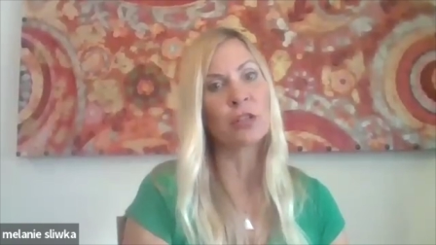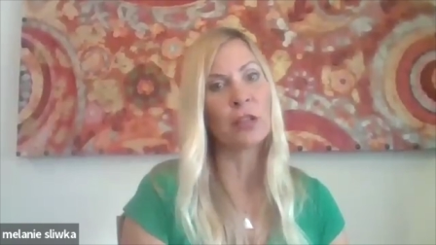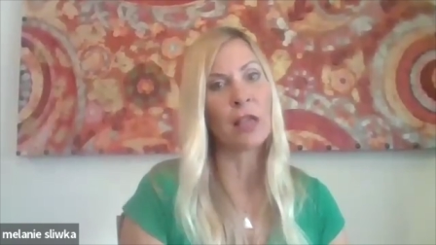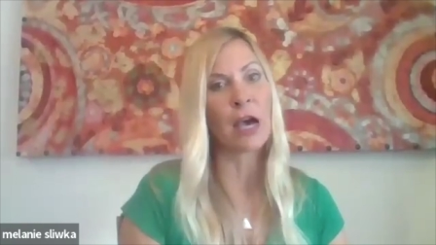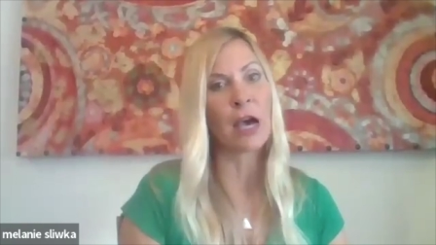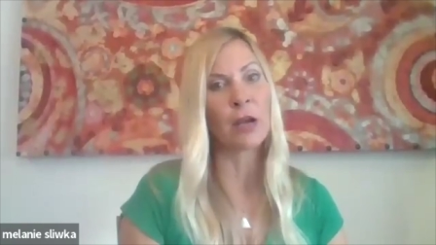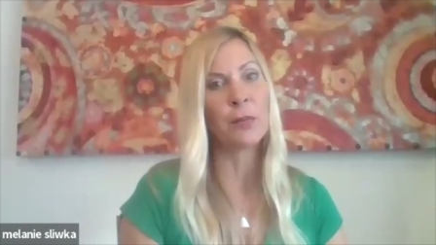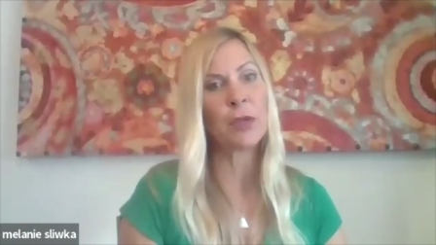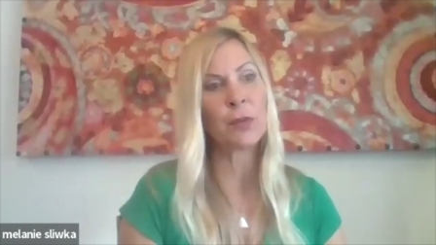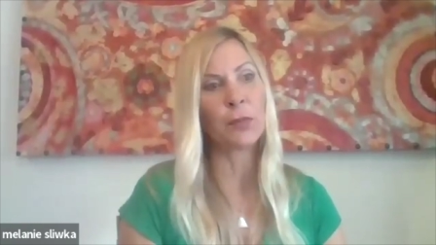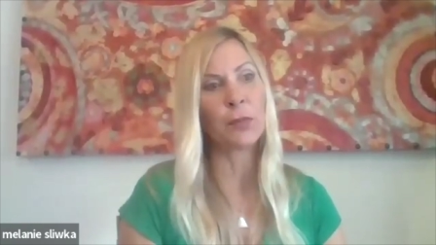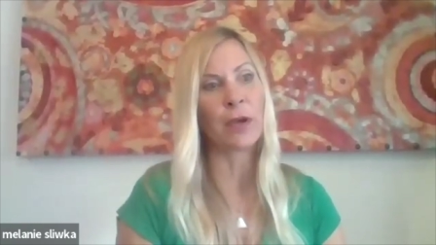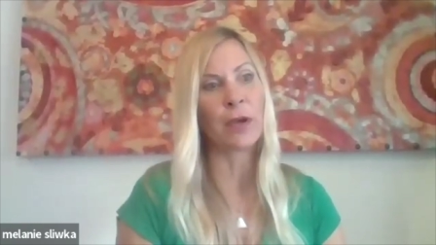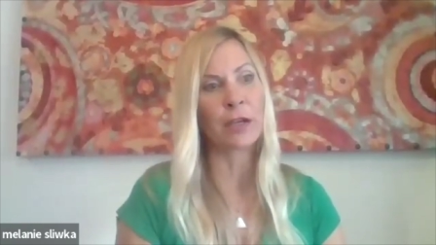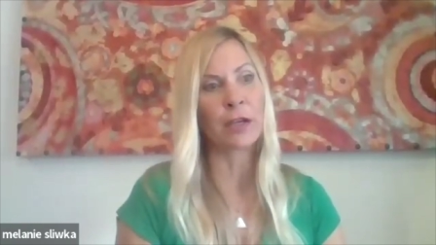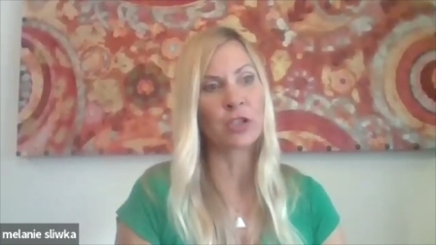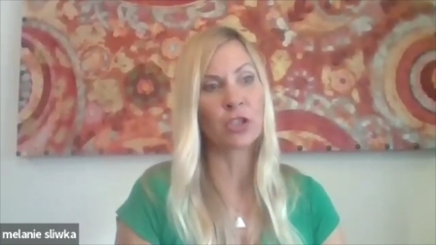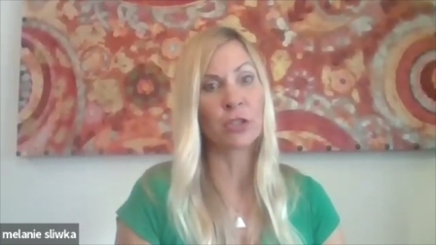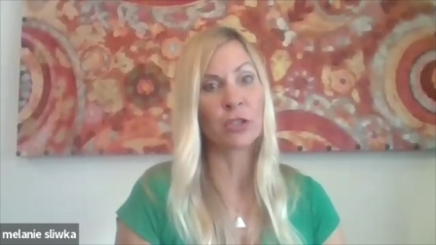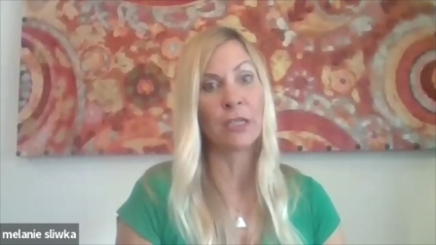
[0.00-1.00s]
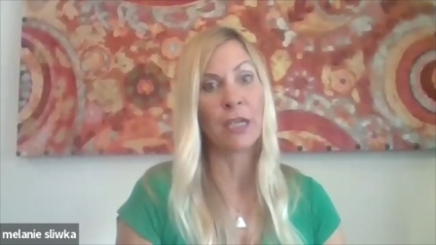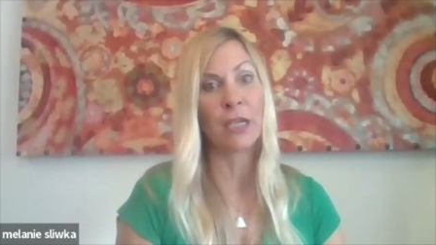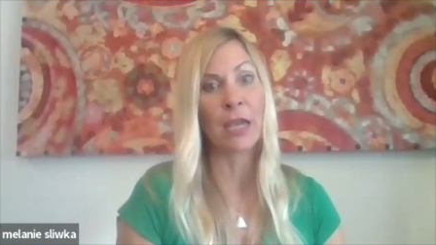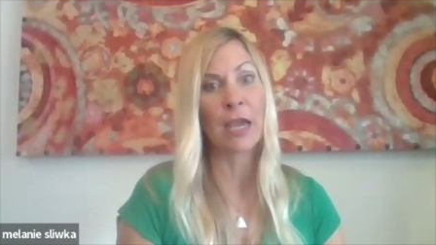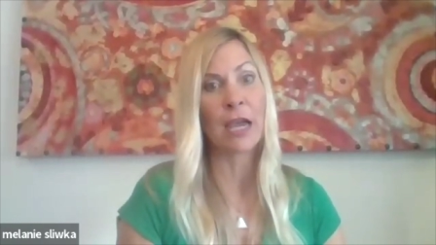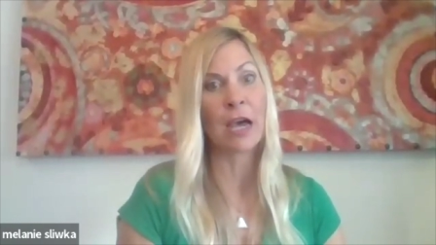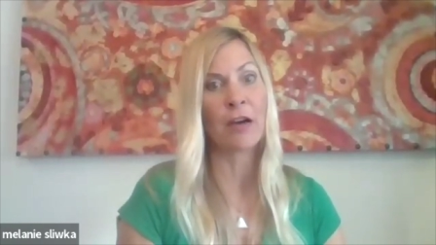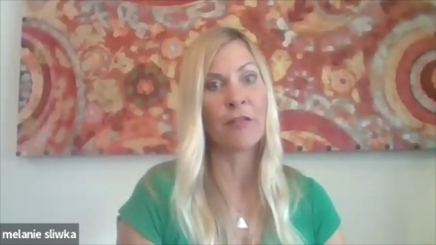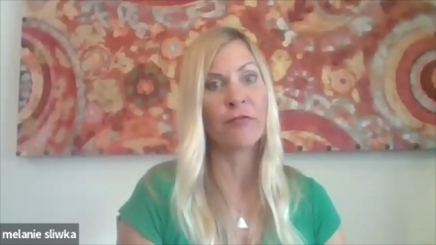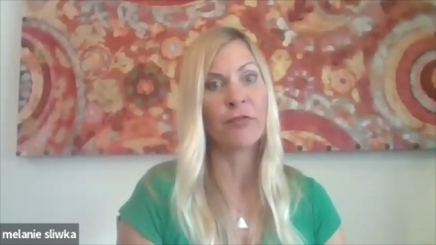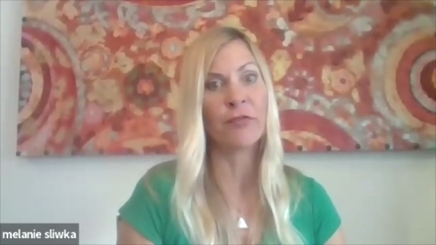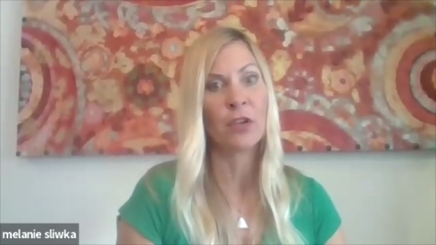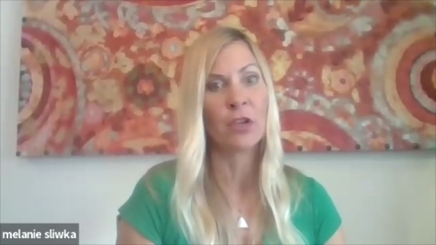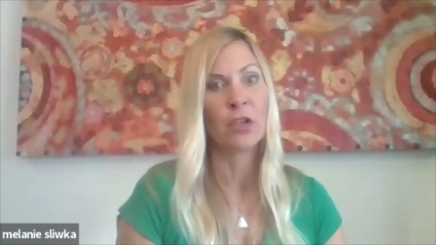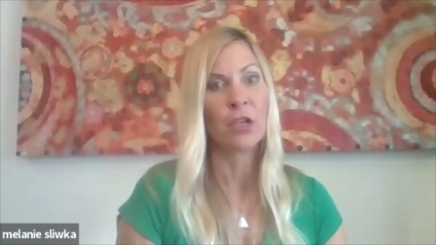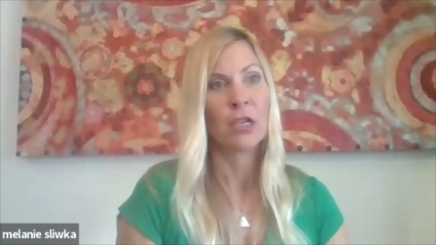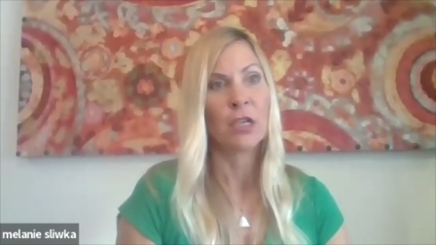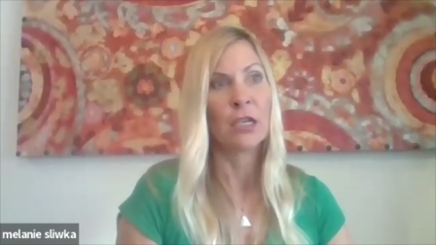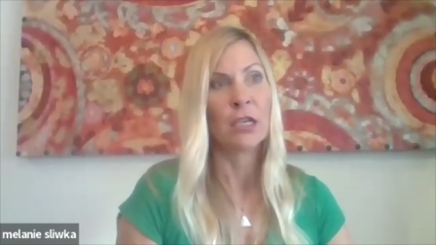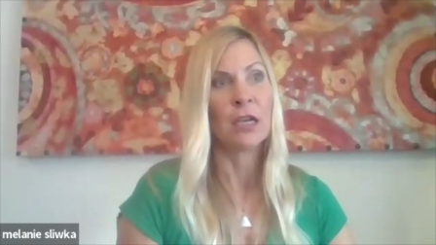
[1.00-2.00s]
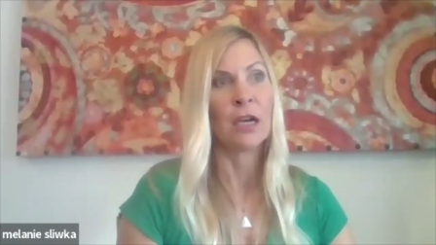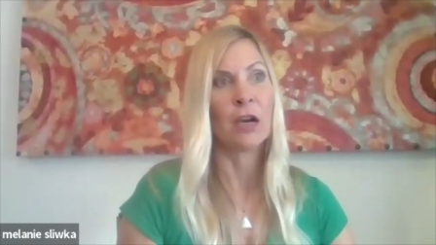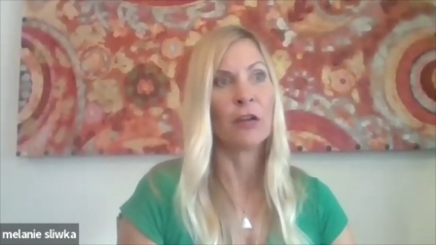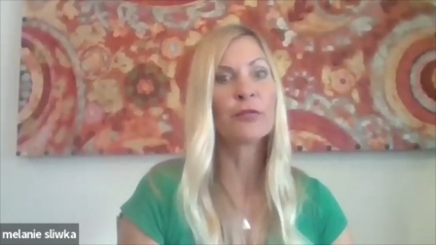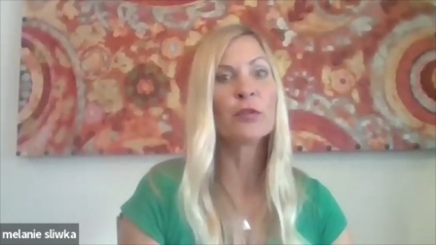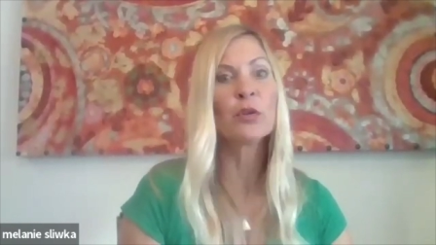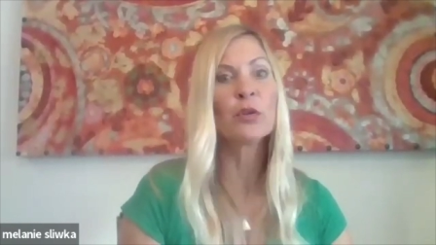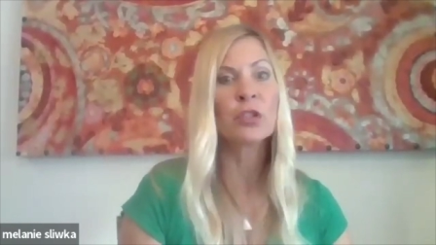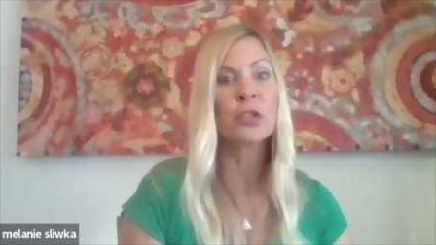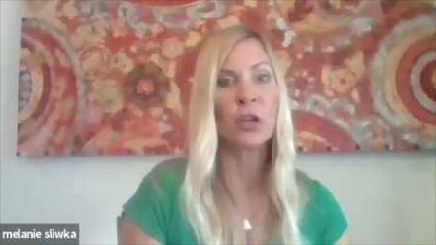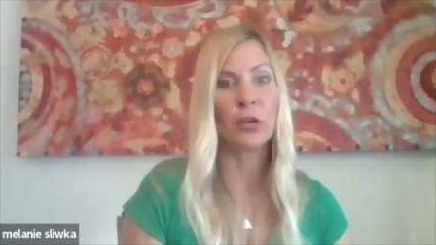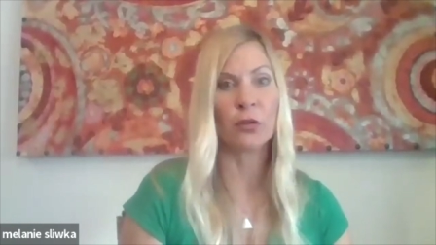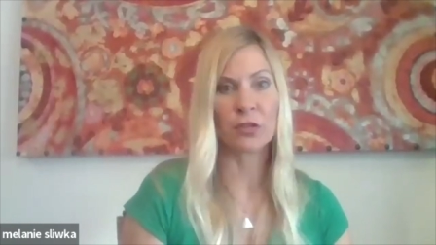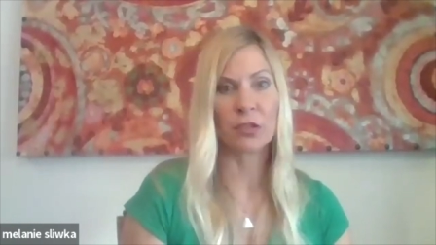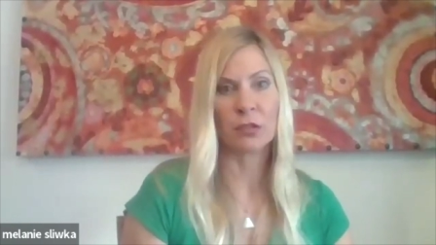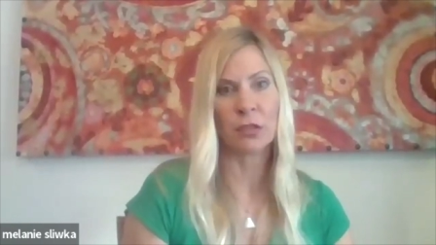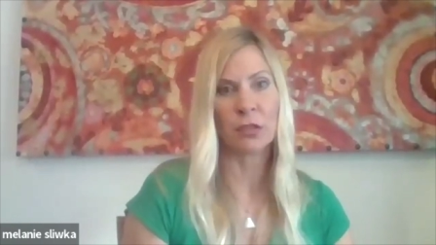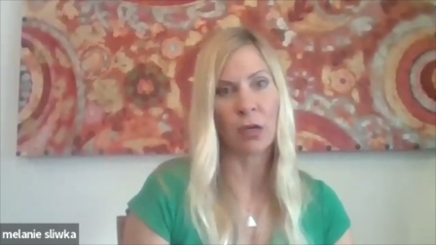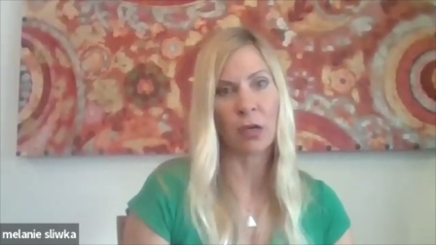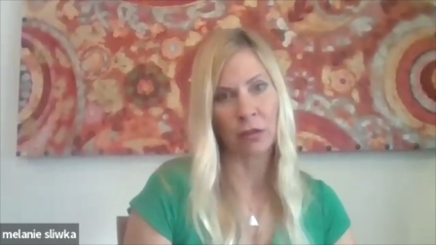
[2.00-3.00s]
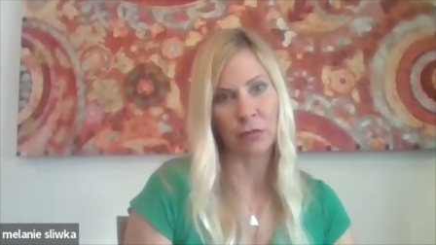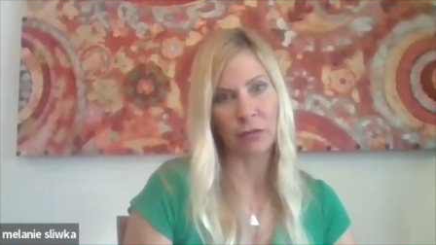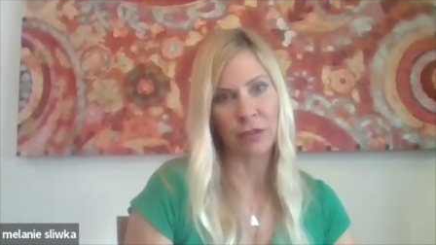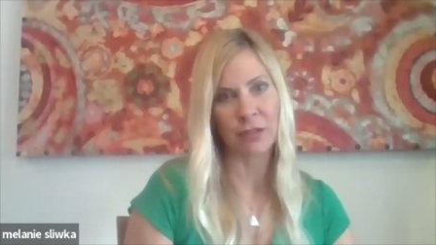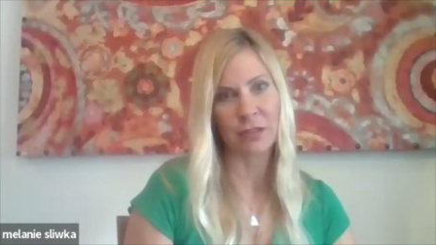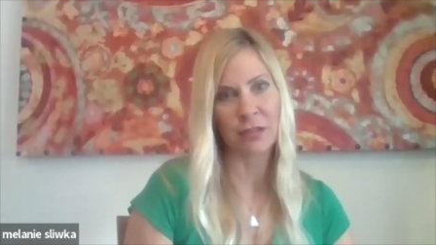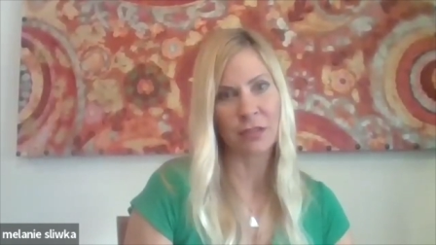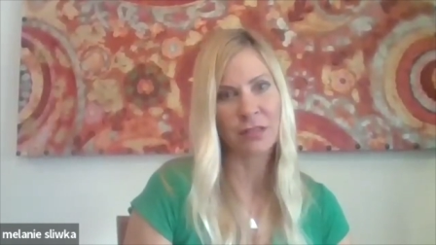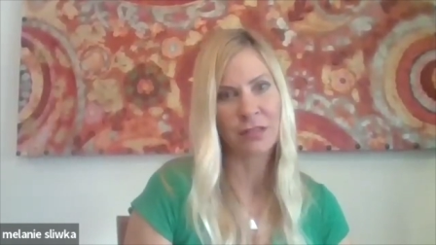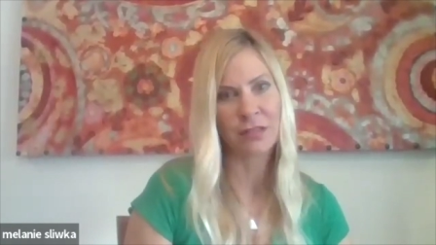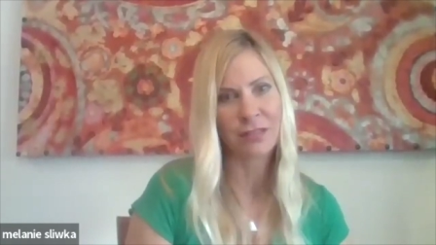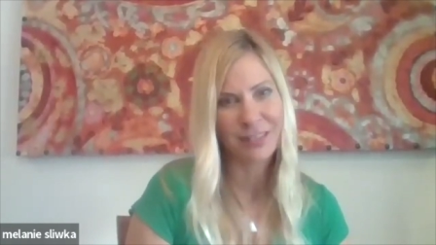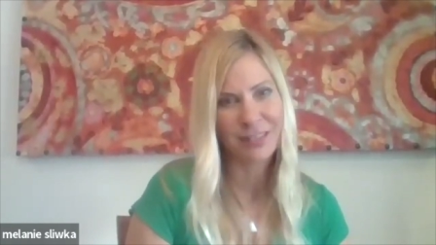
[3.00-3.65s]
a lot of people actually have fructose intolerance.